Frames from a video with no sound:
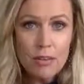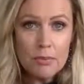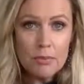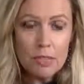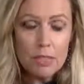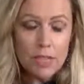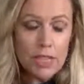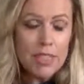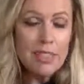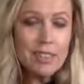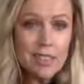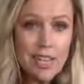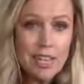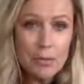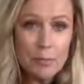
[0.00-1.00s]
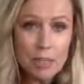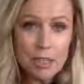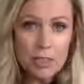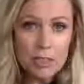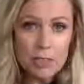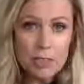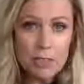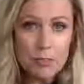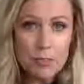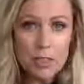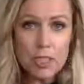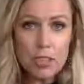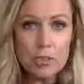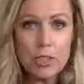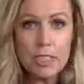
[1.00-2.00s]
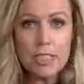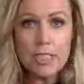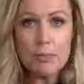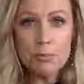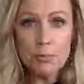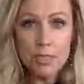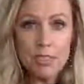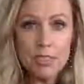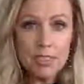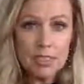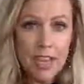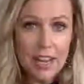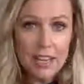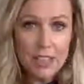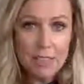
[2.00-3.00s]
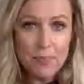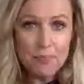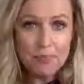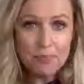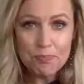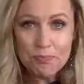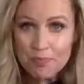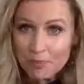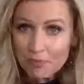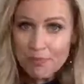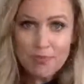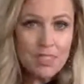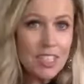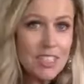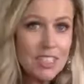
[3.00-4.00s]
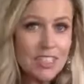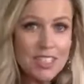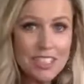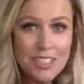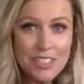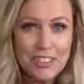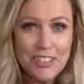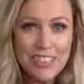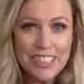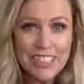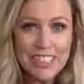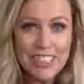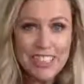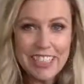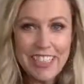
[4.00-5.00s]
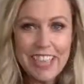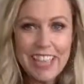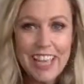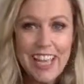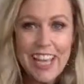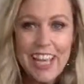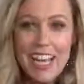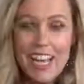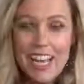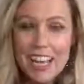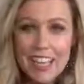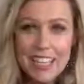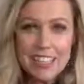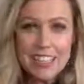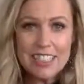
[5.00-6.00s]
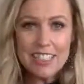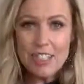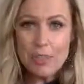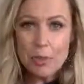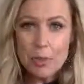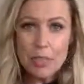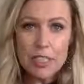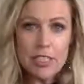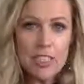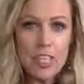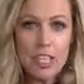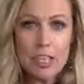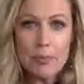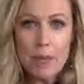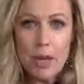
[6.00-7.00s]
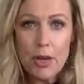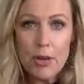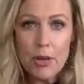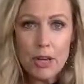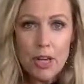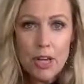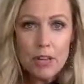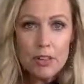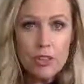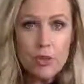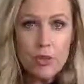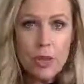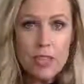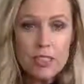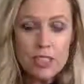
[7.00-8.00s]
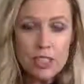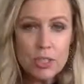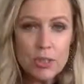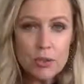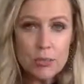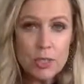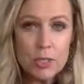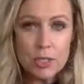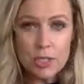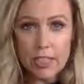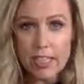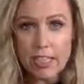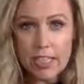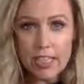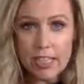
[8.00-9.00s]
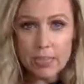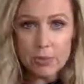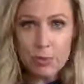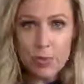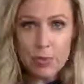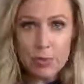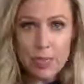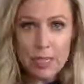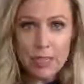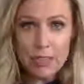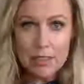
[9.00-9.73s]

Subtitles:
creating the kind of partnership that you deeply desire. Cindy Olin here, and we're going to talk about the ways to emotionally connect with a man.